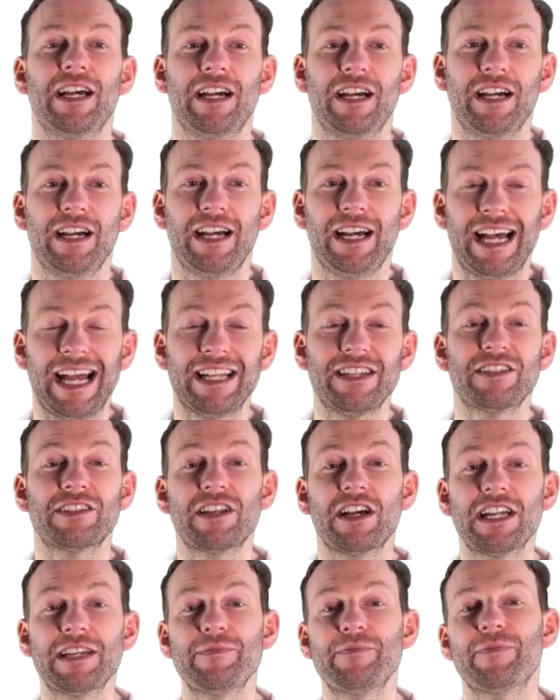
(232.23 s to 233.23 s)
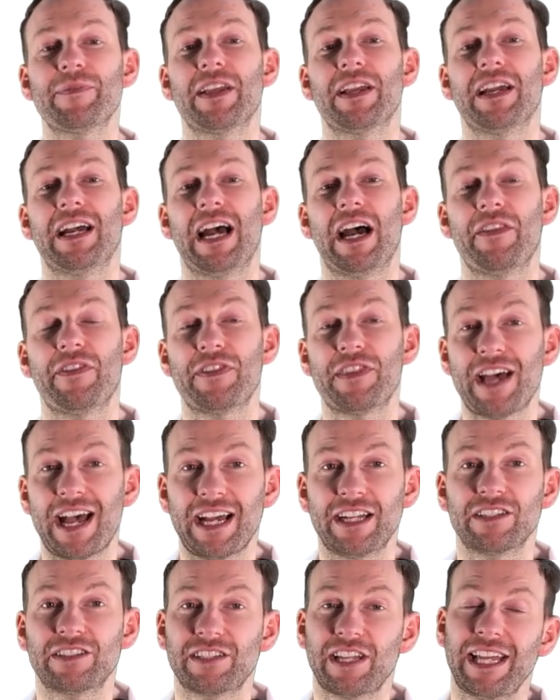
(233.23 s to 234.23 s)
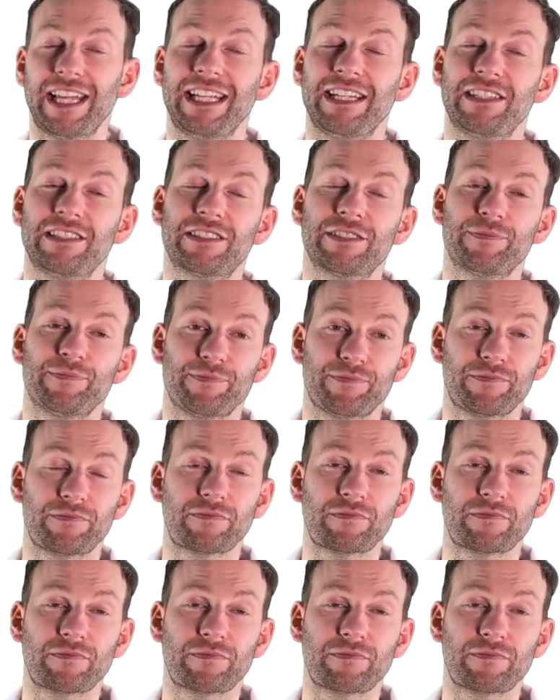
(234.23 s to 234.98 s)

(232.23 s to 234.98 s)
enzyme, and that takes